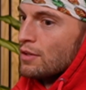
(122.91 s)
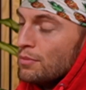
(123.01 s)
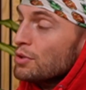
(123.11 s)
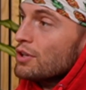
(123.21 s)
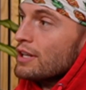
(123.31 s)

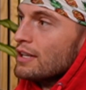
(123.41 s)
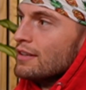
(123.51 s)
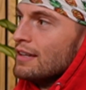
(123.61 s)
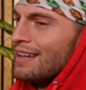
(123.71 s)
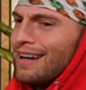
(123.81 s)
community?
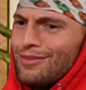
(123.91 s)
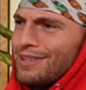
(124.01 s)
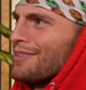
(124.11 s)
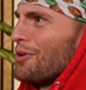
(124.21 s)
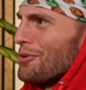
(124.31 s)
And I was
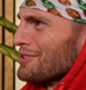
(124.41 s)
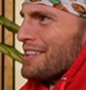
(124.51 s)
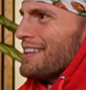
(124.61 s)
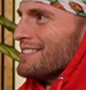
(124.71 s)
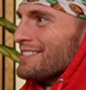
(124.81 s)
like, of course it
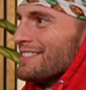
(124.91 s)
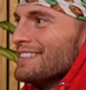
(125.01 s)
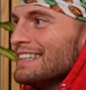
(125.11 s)
is.